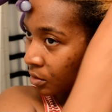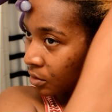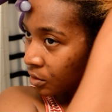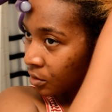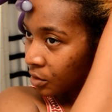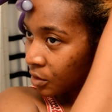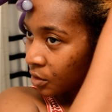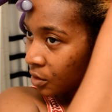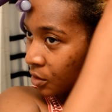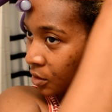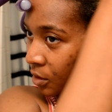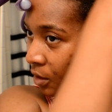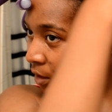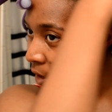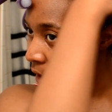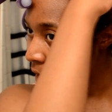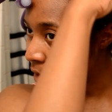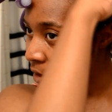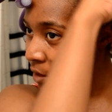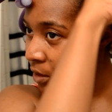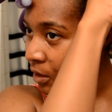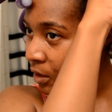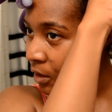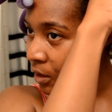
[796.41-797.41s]
just like I
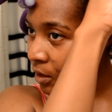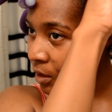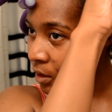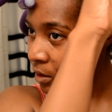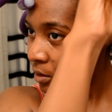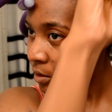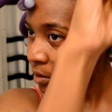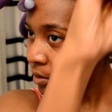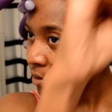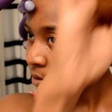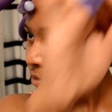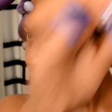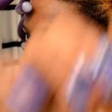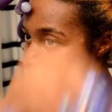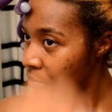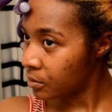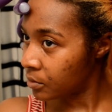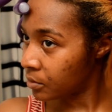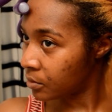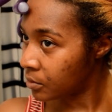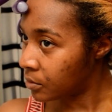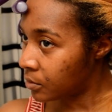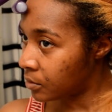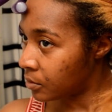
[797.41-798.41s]
did
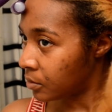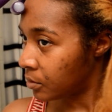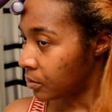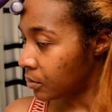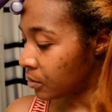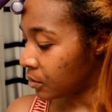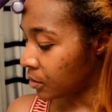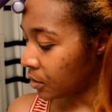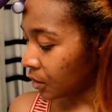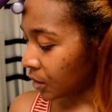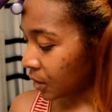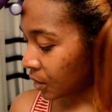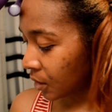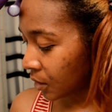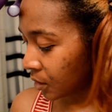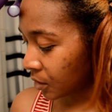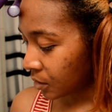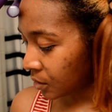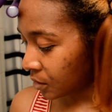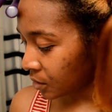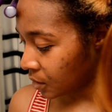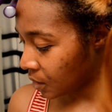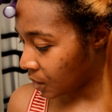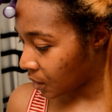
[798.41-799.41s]

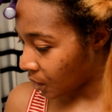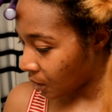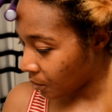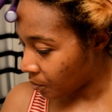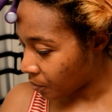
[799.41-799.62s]
this, and I'll